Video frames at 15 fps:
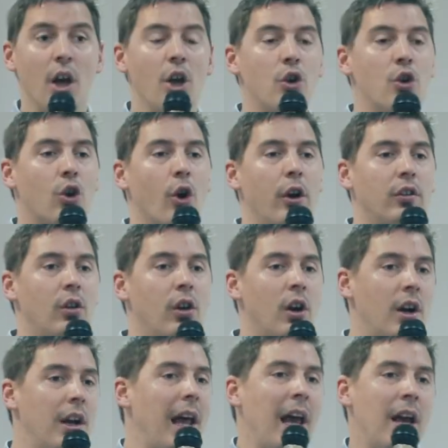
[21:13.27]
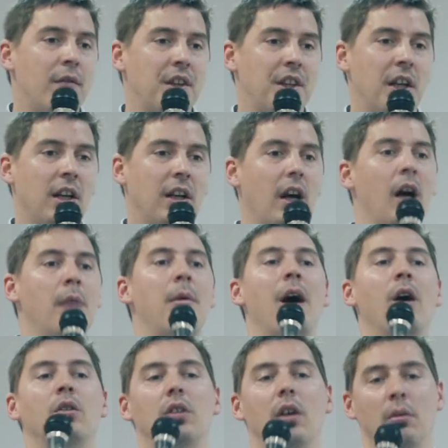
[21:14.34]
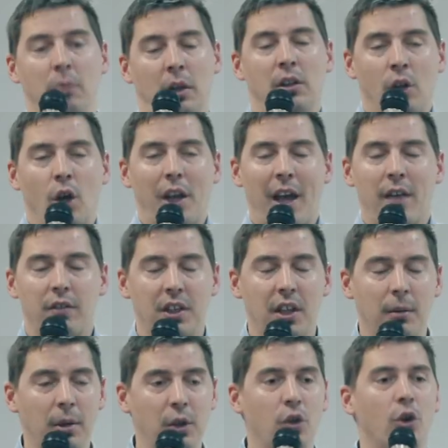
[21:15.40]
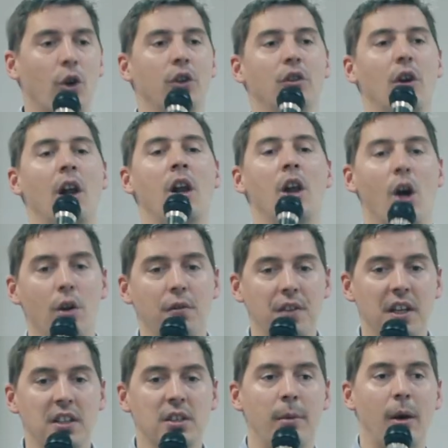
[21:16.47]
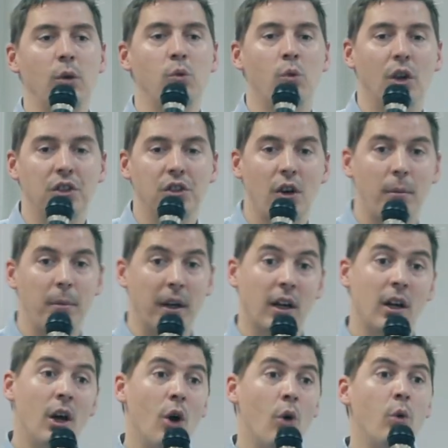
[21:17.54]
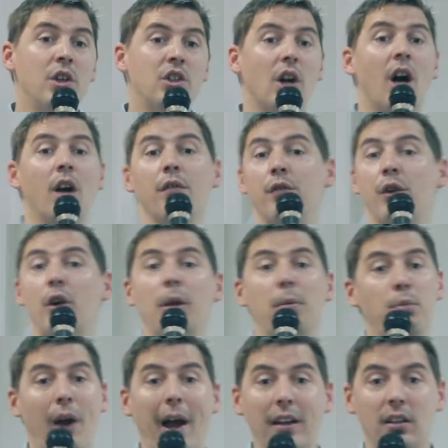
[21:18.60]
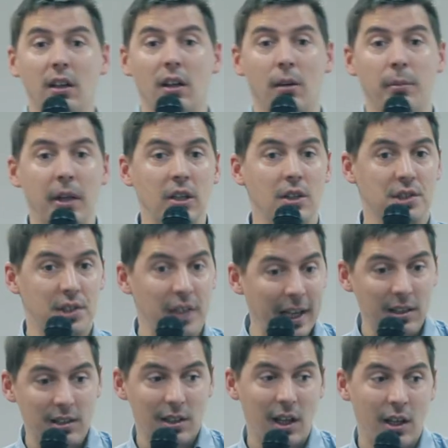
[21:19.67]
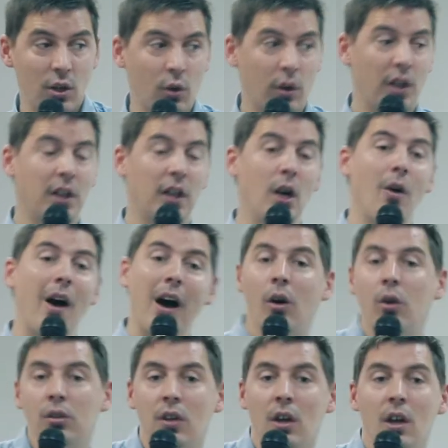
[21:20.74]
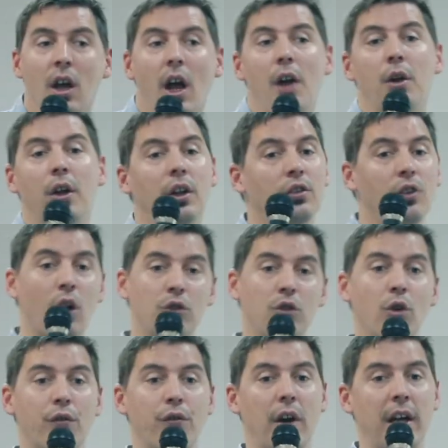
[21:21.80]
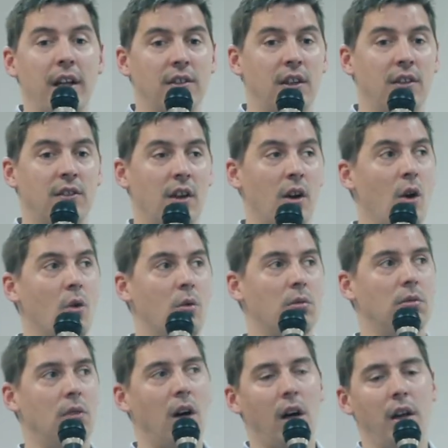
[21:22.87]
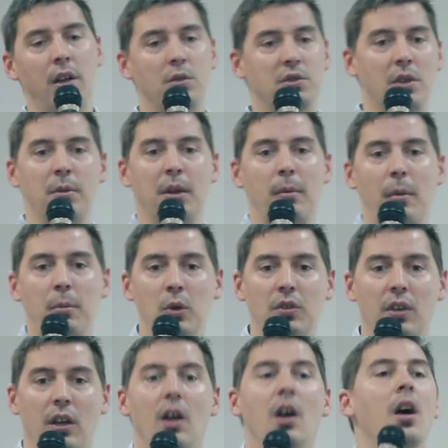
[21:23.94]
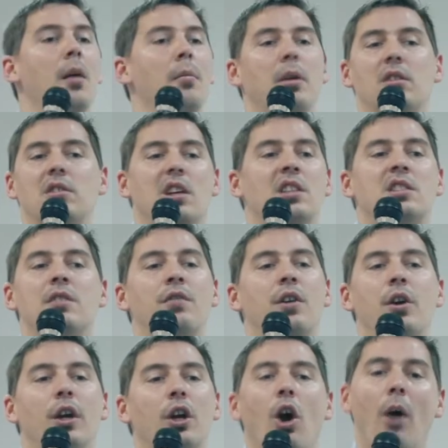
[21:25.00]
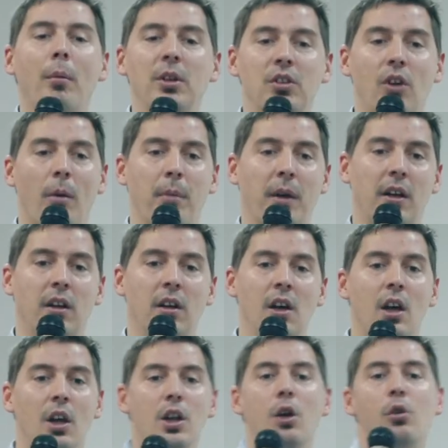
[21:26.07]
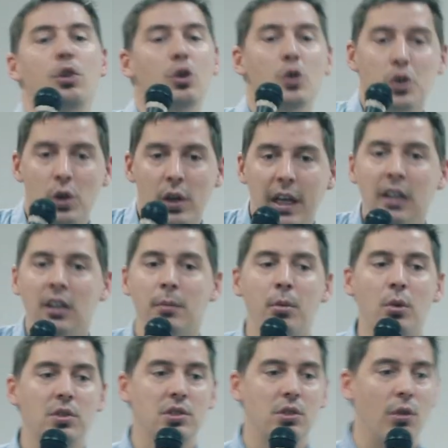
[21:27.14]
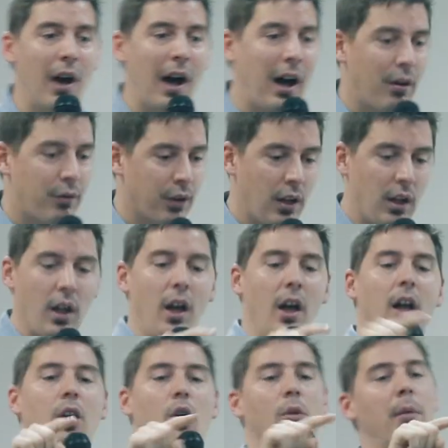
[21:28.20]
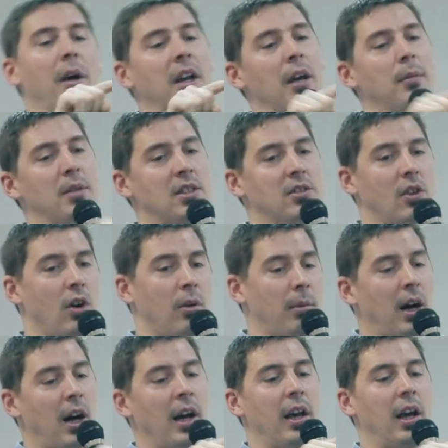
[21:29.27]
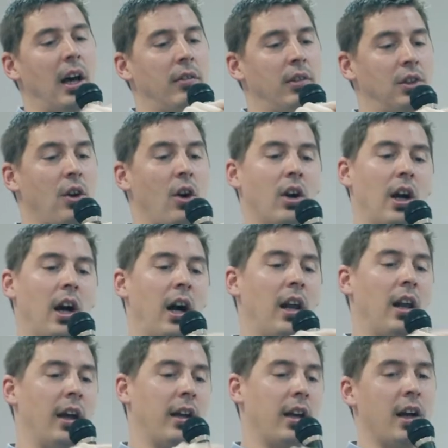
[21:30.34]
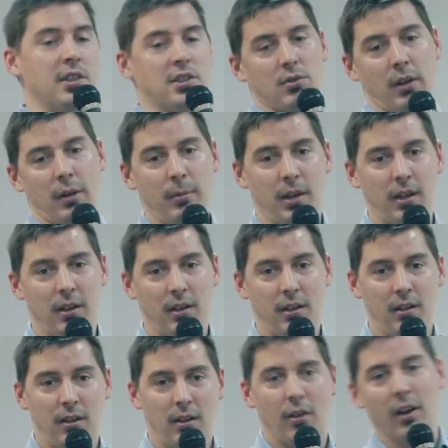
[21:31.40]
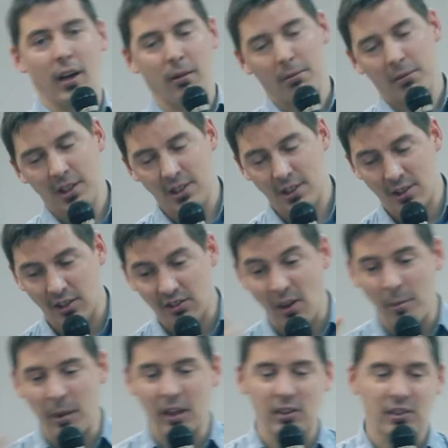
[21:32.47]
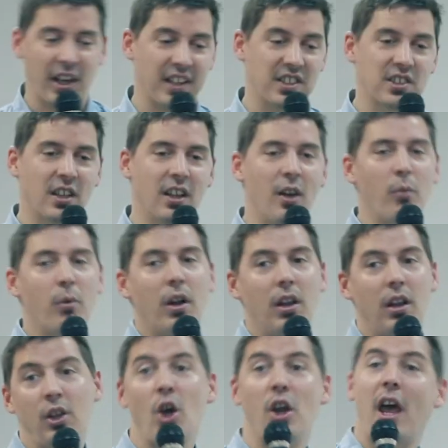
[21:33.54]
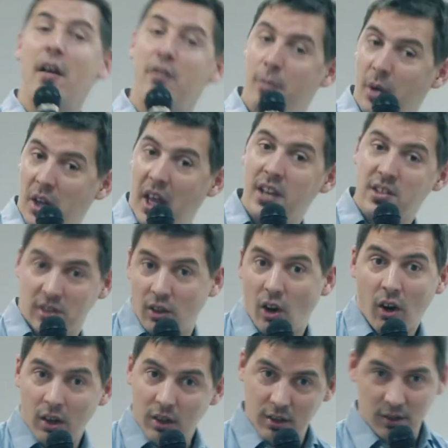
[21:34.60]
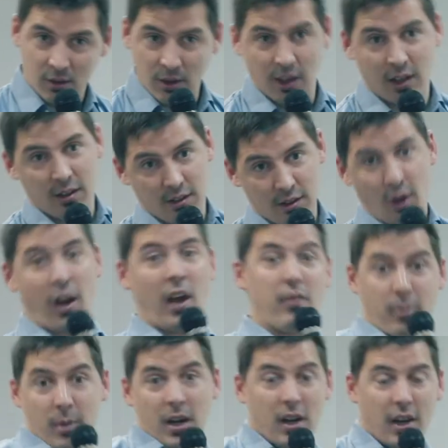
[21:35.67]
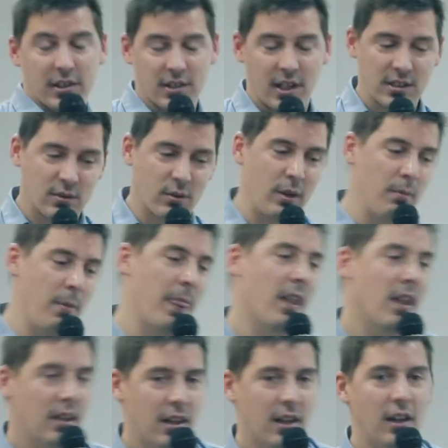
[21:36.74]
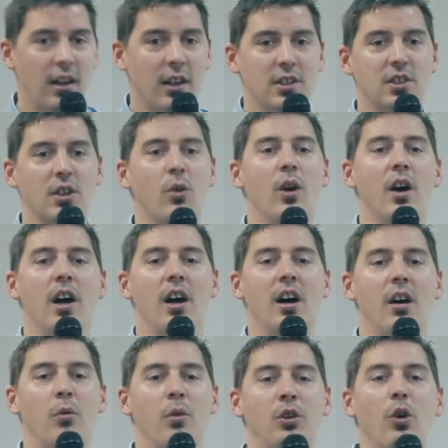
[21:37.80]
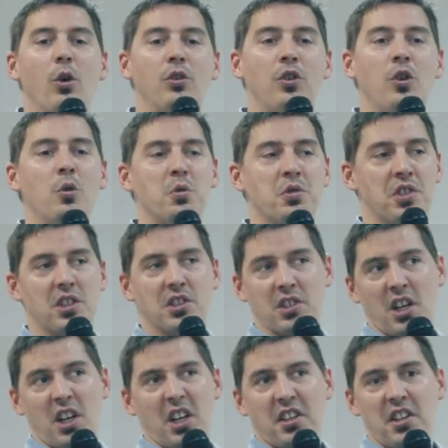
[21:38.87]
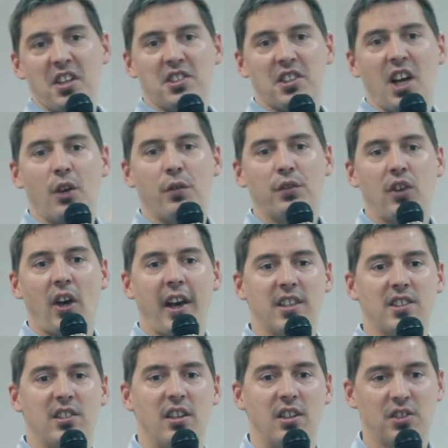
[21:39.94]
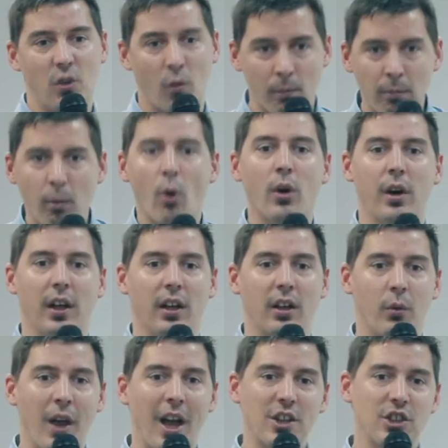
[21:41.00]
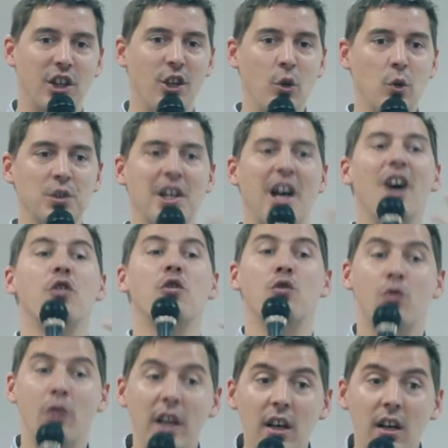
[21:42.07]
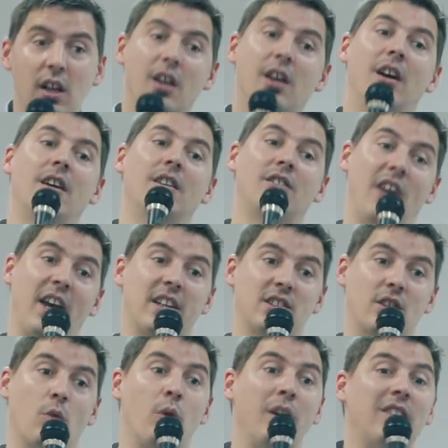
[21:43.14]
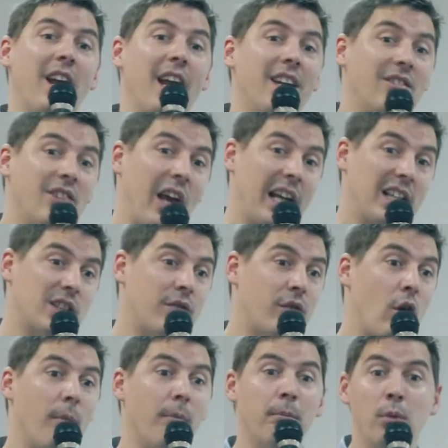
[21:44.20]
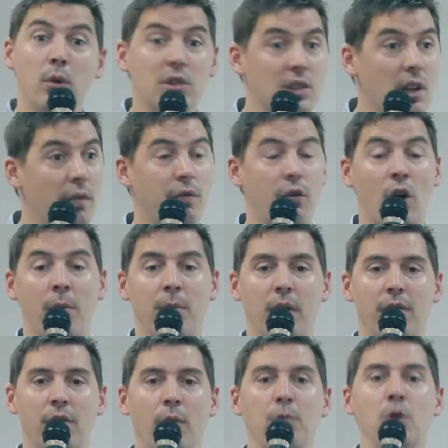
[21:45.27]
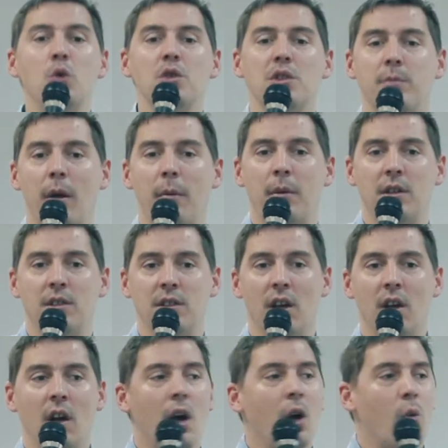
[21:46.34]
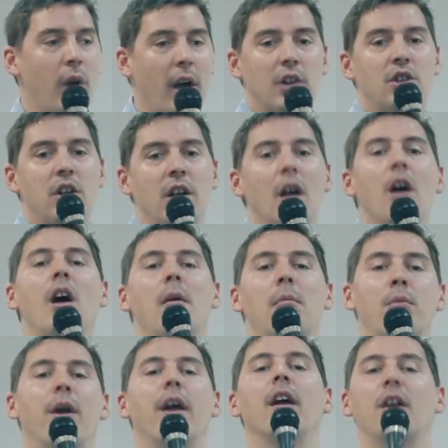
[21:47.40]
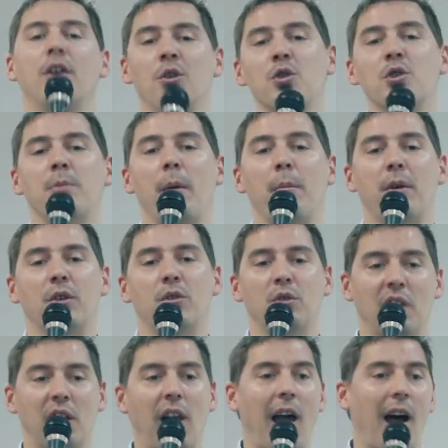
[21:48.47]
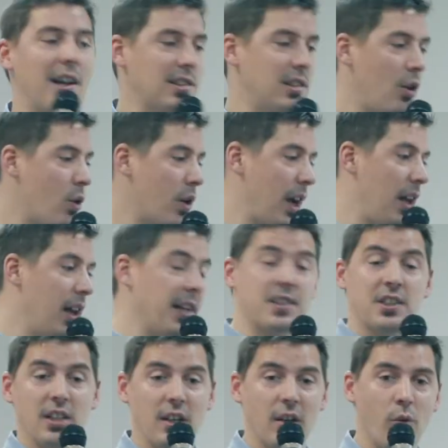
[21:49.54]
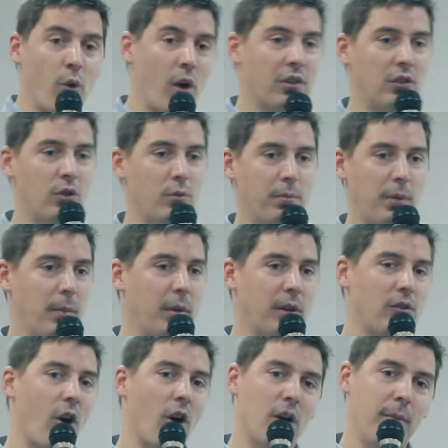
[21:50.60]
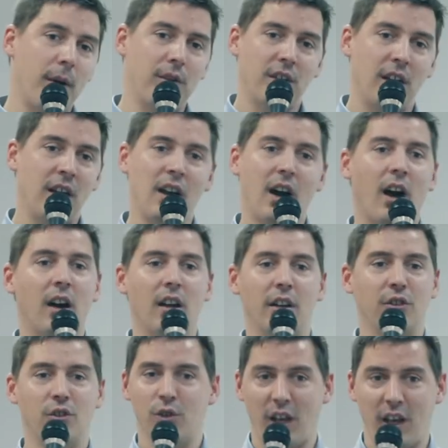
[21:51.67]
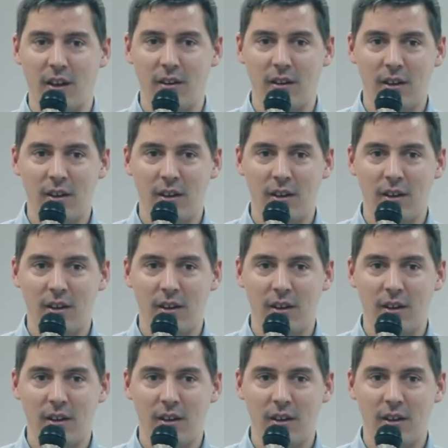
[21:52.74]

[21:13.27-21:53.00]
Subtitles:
You're going to learn everything about, well, not everything, but you're going to a lot of things about one topic, which are very practical, because next day you can go out and you can talk to your friends and say, oh, I know something about music, because it's a very common topic. You know, usually in the books you have, hello, my name is Tom, I have a dog, I like ice cream. Okay, this is the typical text. Well, not everybody has a dog, okay? Not everybody likes ice cream, yeah? So we don't use just these kind of texts that are so boring. We actually use real text. We take text from books, from newspapers. We actually bring newspaper to the class. Okay, let's see, what do people talk about in Ireland today?